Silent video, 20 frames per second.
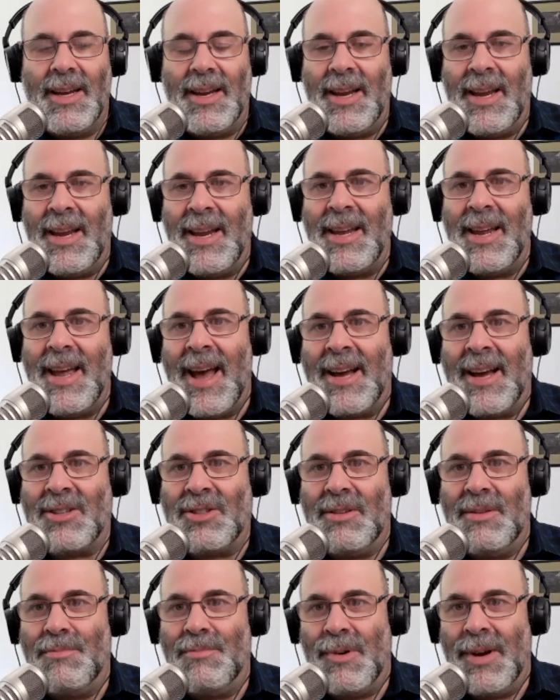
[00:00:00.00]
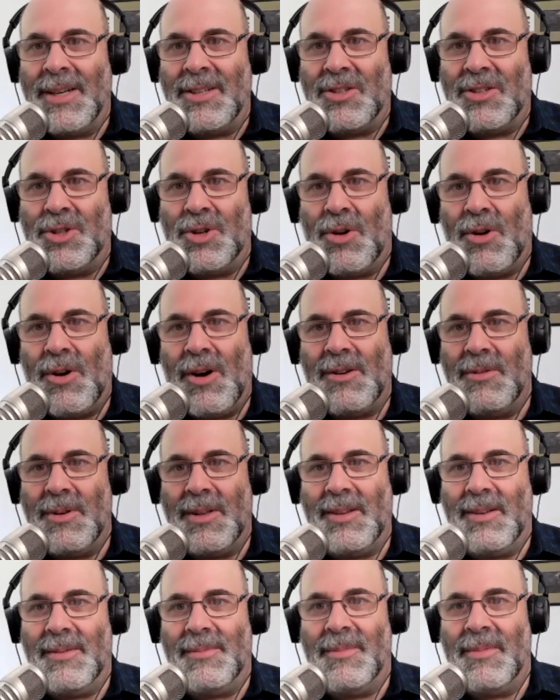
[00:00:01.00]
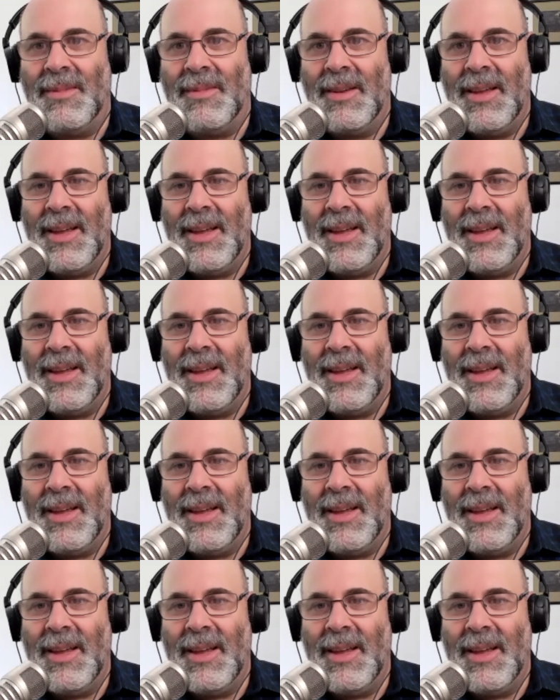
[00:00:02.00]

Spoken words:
he actually brings chalk with him,